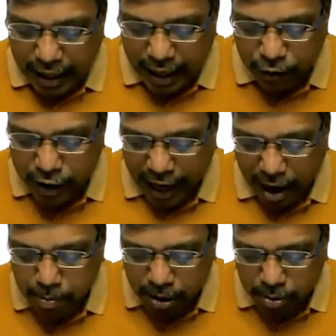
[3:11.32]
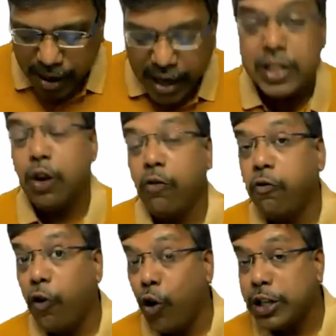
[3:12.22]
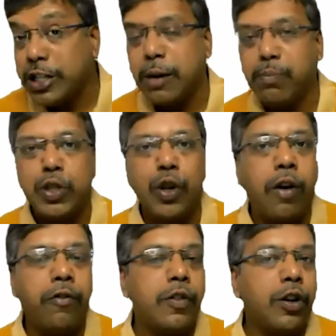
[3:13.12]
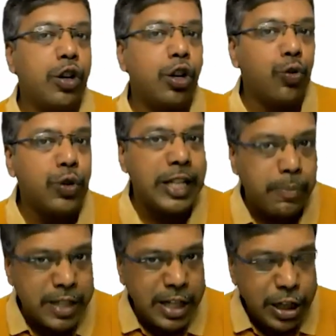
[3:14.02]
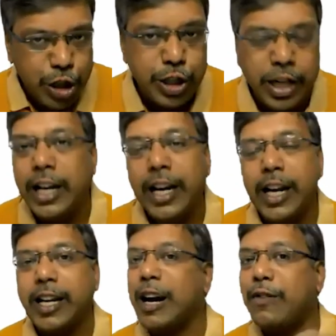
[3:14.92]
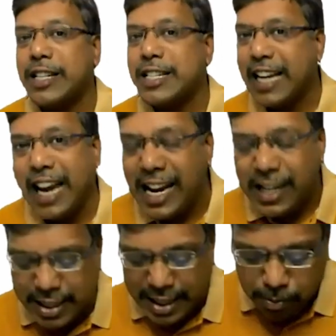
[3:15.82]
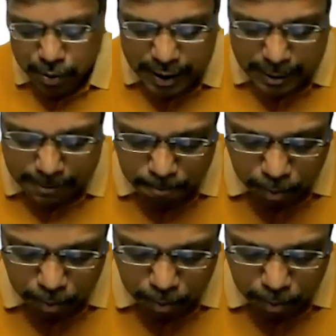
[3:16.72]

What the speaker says: If the rabbit makes 4 jumps of 2 steps each, it covers 8 steps.